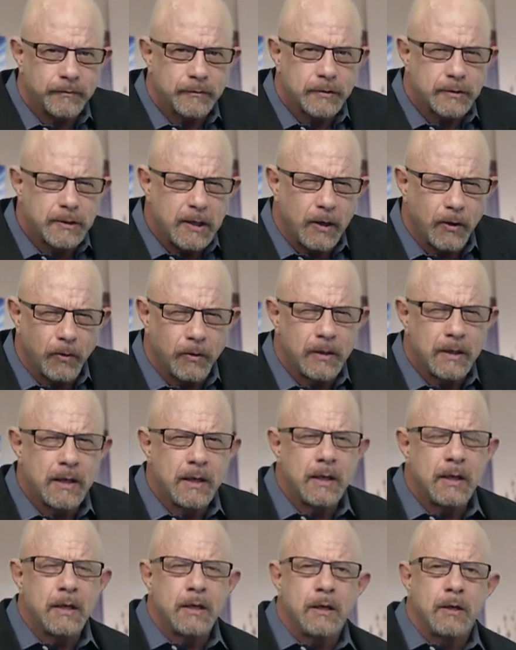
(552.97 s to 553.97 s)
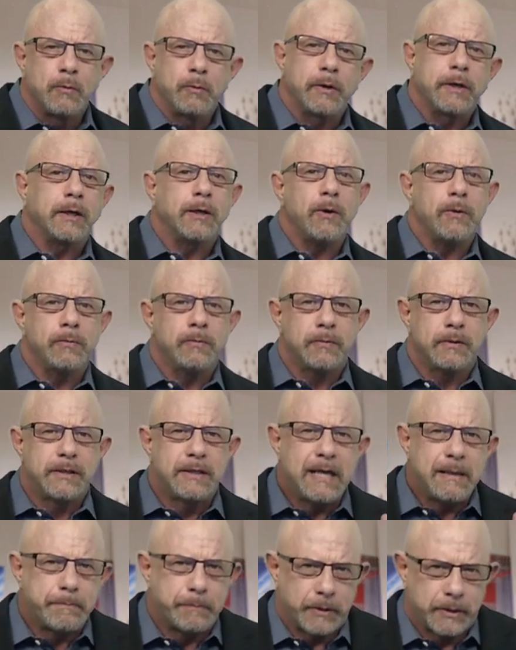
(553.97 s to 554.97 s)
So, we're going to go
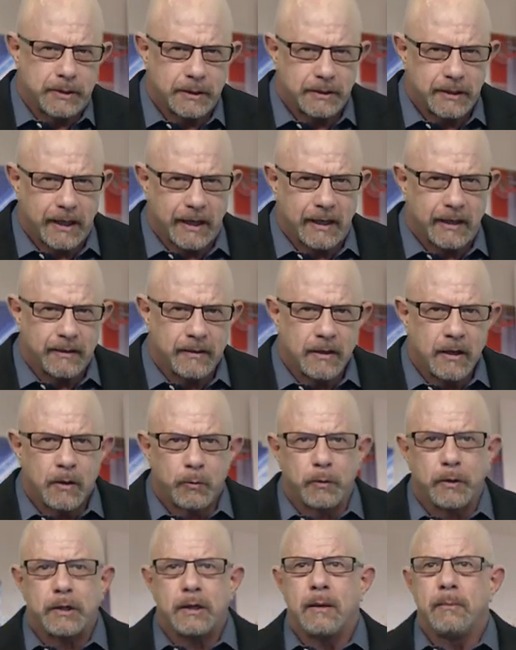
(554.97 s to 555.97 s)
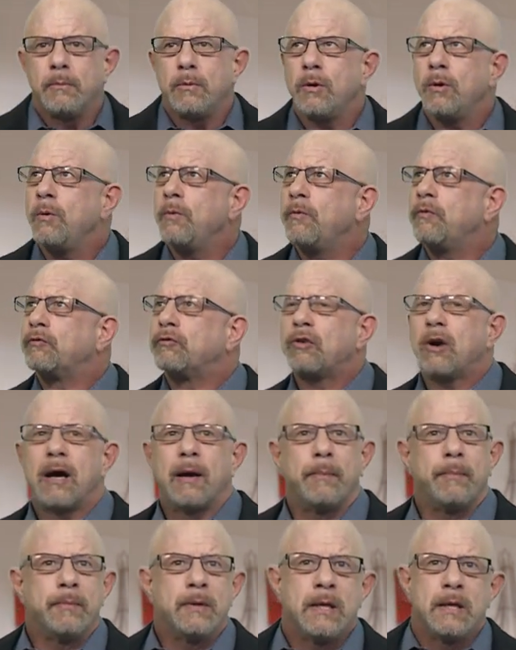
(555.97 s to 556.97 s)
deeper today. We're going to move
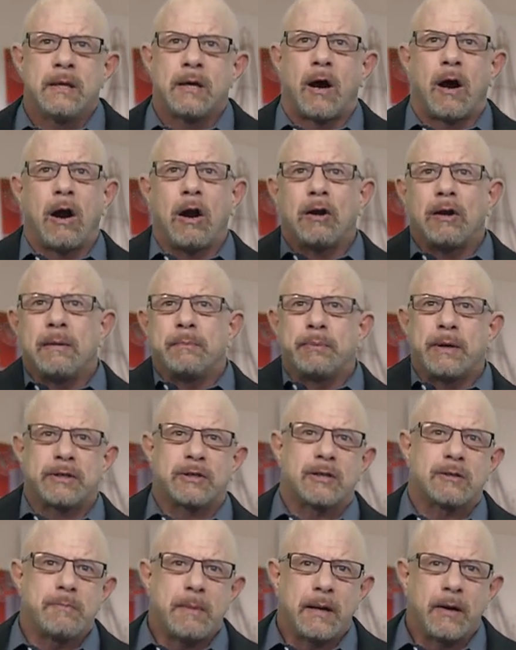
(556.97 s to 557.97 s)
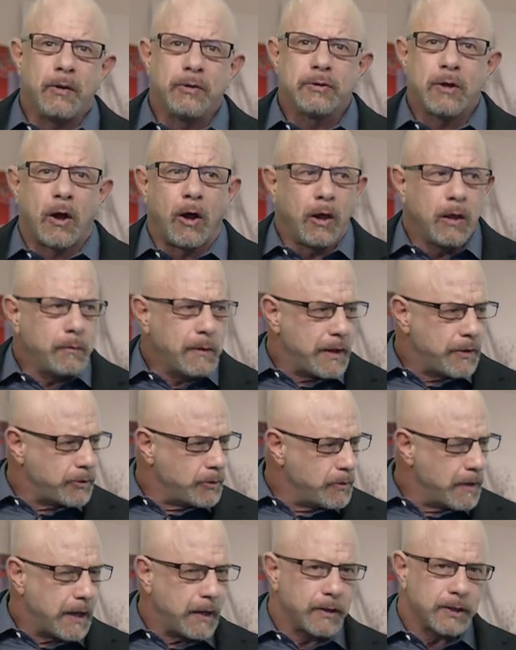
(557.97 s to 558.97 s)
from Heartland Precious Metals all the way
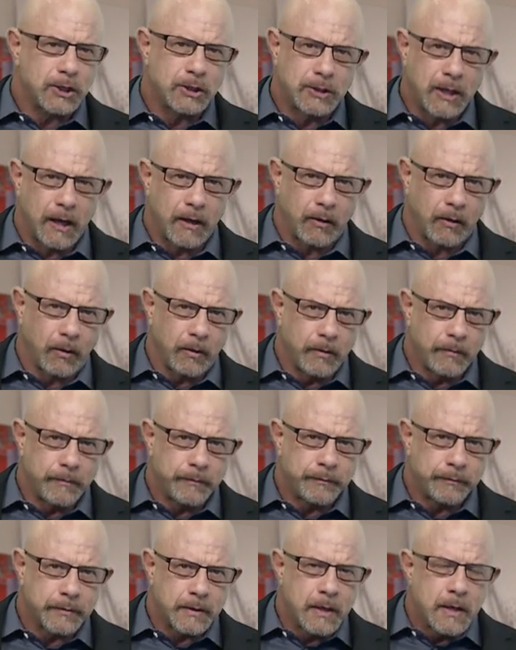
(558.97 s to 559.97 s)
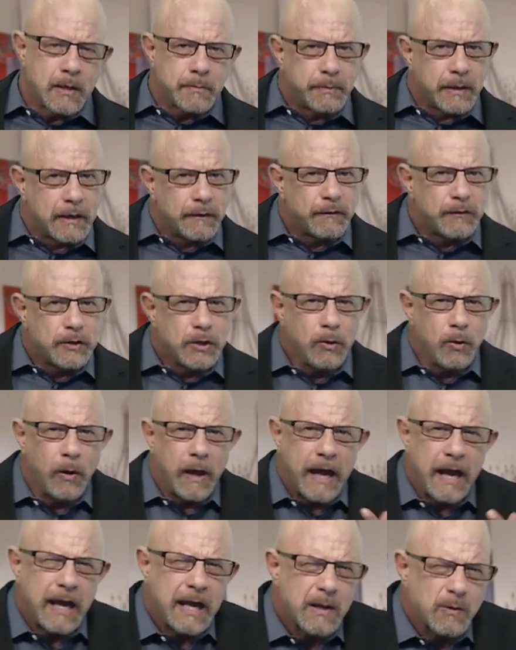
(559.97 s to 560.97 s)
through Aristotle. But if you'll
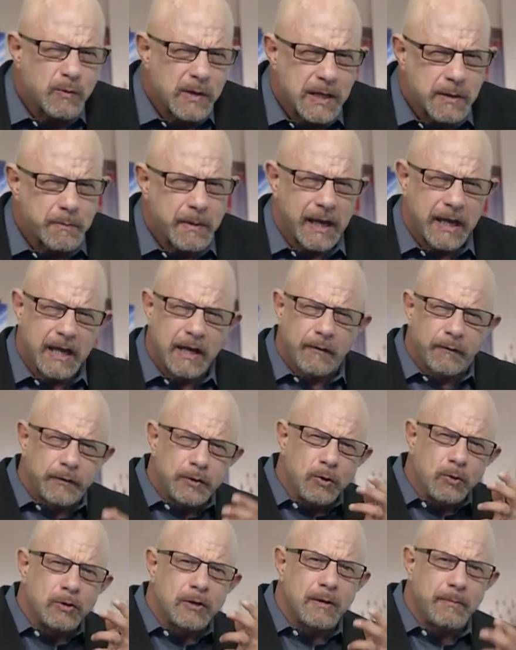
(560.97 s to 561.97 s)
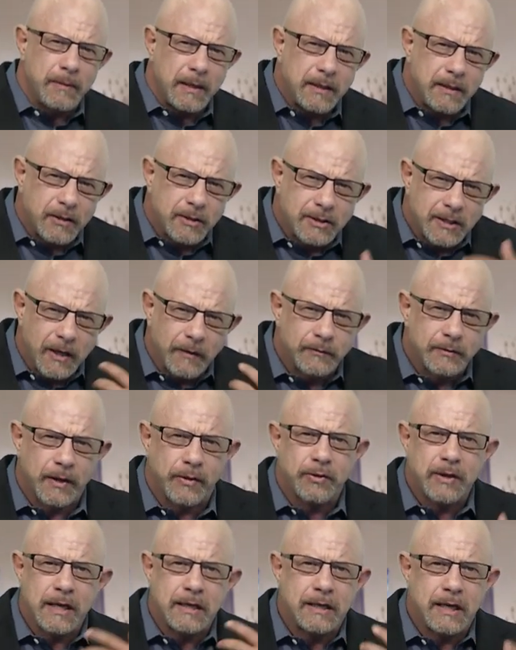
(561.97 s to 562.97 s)
hang with me, if you'll commit yourself to
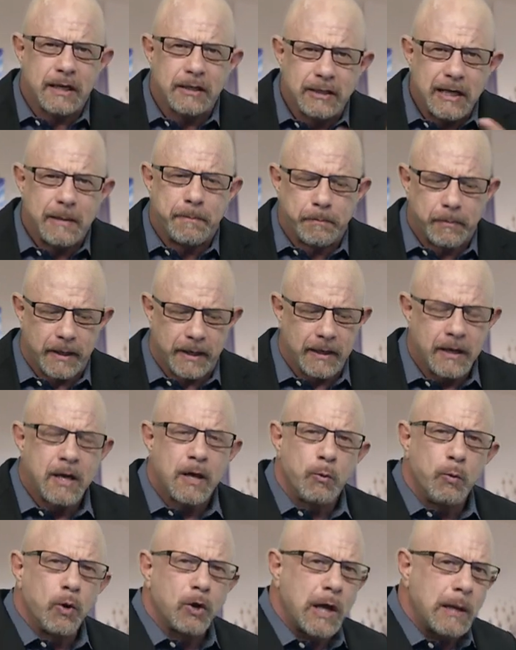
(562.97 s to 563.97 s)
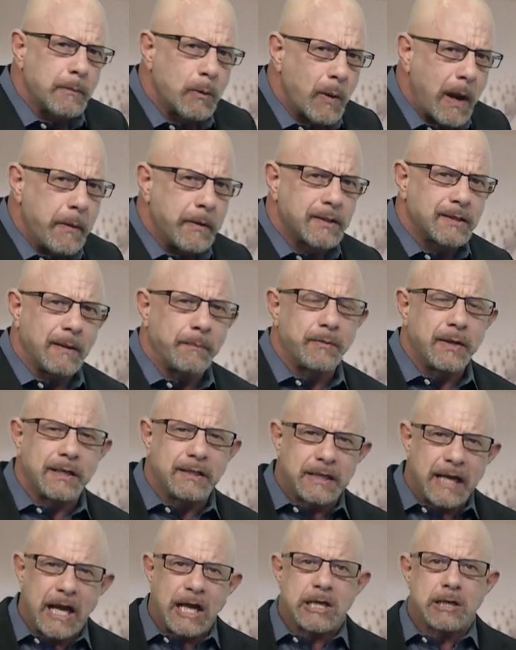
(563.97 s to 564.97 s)
thinking deeply, we'll come away with something
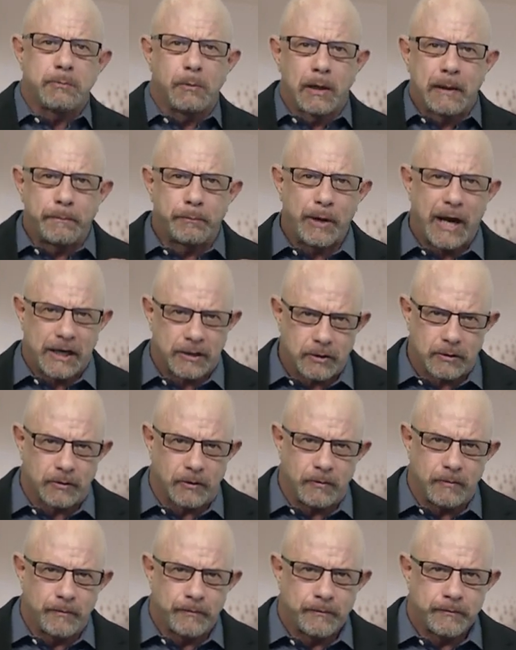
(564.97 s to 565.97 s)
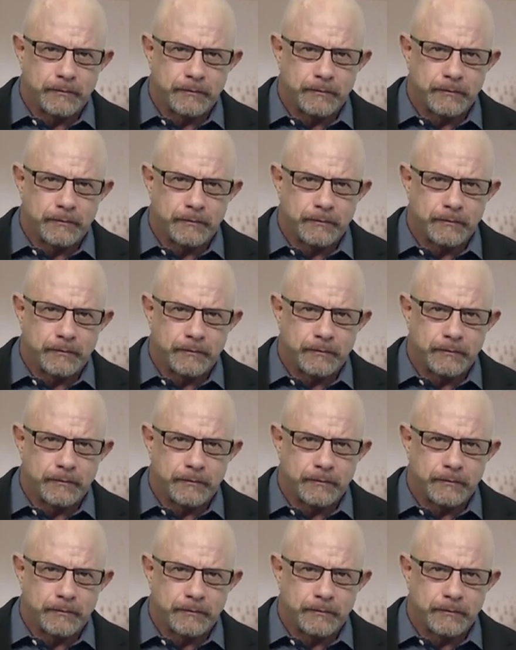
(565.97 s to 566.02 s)
tangible and practical.